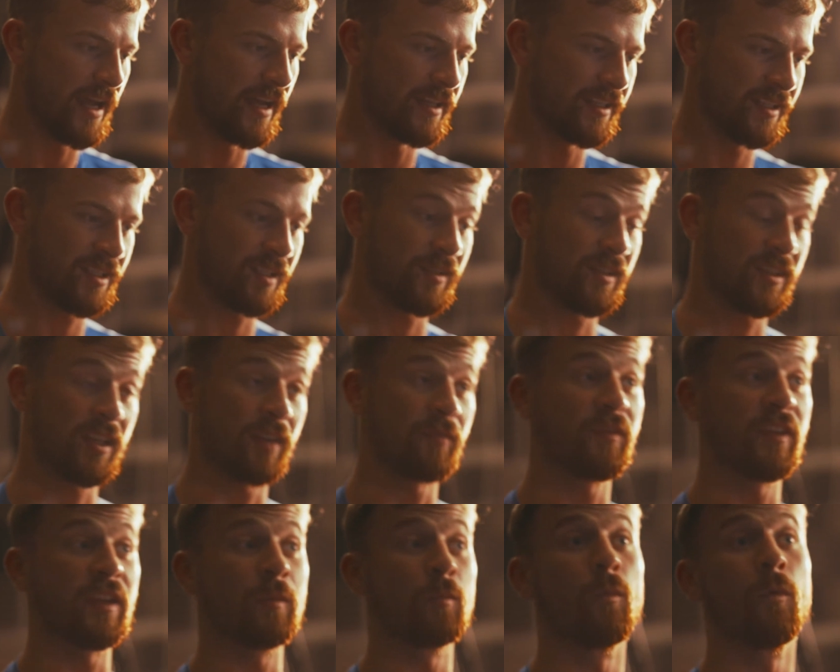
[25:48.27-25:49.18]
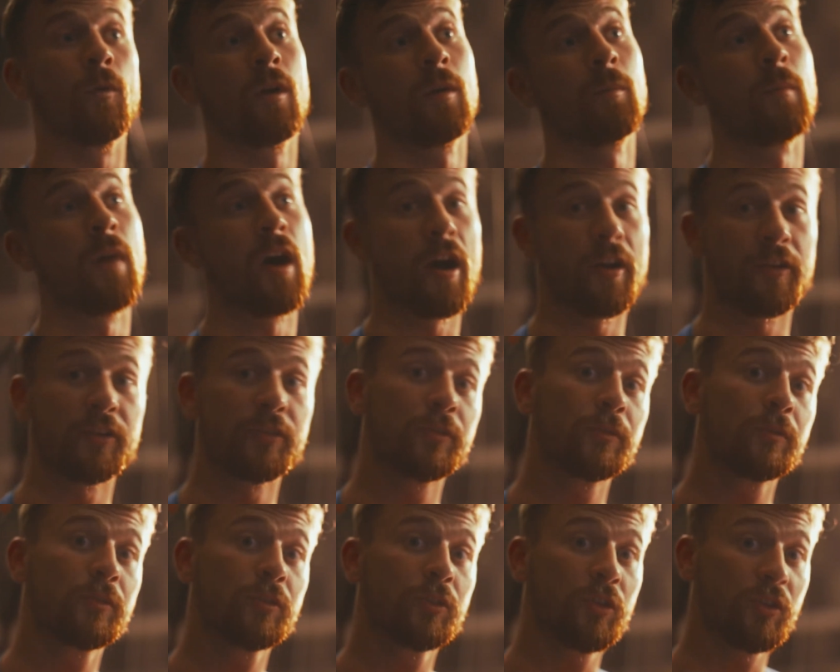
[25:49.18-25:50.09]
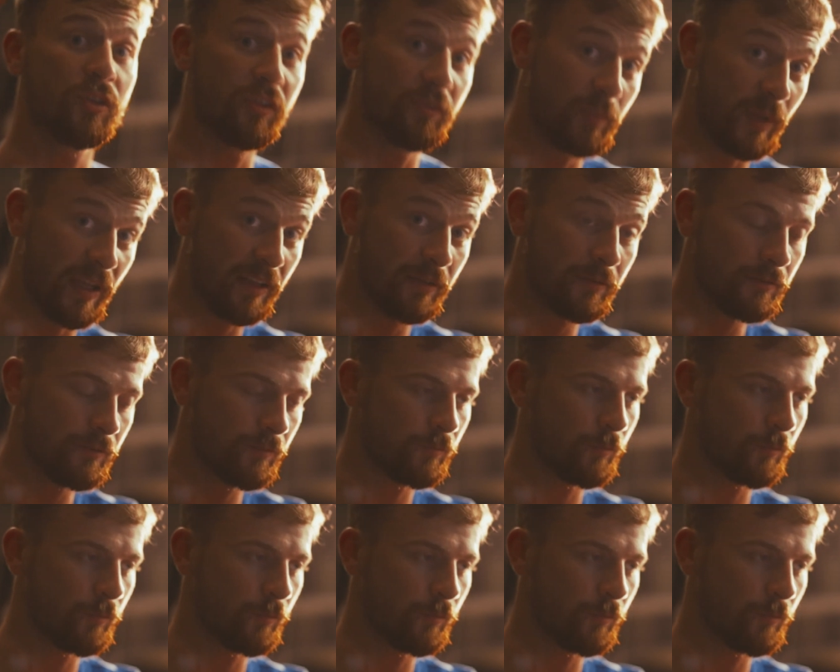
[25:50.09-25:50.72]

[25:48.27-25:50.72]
as something more modern could have been,